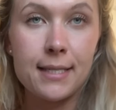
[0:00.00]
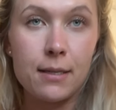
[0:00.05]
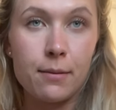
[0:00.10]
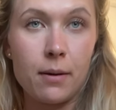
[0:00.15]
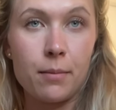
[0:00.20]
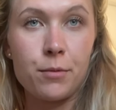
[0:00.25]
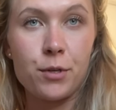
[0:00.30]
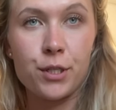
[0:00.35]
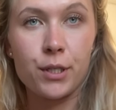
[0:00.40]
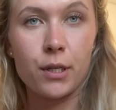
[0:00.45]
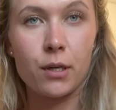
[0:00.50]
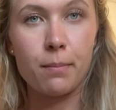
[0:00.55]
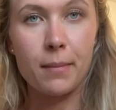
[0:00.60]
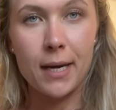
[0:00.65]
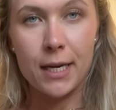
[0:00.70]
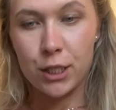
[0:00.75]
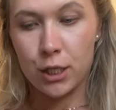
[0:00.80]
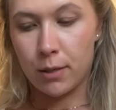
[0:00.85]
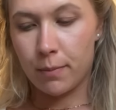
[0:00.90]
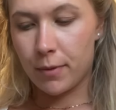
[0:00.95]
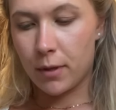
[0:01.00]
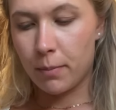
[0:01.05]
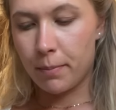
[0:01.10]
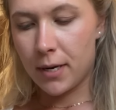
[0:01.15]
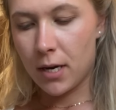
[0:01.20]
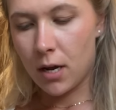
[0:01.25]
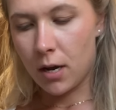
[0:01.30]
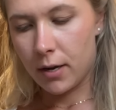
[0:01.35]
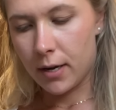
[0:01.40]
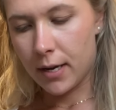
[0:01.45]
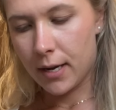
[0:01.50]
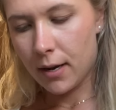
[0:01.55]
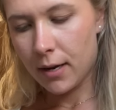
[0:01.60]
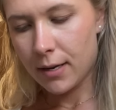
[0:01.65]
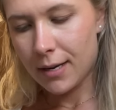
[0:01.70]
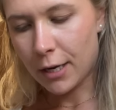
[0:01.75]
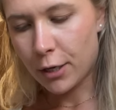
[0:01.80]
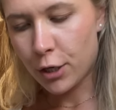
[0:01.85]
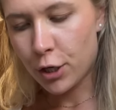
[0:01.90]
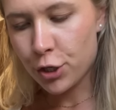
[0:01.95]
up, I'm just going to mash up the banana.
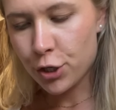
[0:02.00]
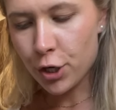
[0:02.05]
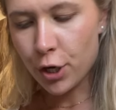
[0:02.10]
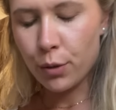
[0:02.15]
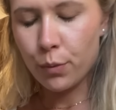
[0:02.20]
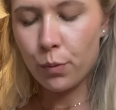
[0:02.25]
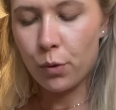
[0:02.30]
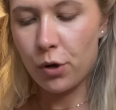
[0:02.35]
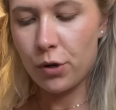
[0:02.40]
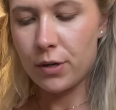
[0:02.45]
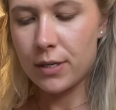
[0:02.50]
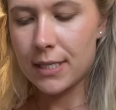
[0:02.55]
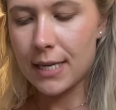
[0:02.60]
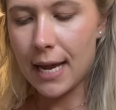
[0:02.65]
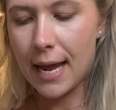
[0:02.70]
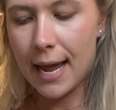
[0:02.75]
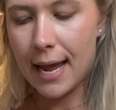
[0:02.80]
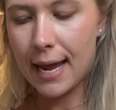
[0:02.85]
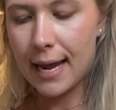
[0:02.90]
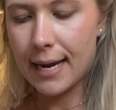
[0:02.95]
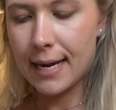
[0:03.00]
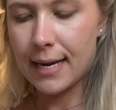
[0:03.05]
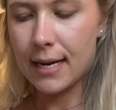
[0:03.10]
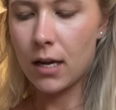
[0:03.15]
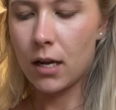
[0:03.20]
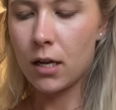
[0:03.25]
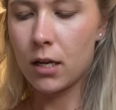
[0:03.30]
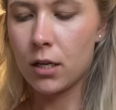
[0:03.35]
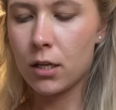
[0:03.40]
Now, you don't want a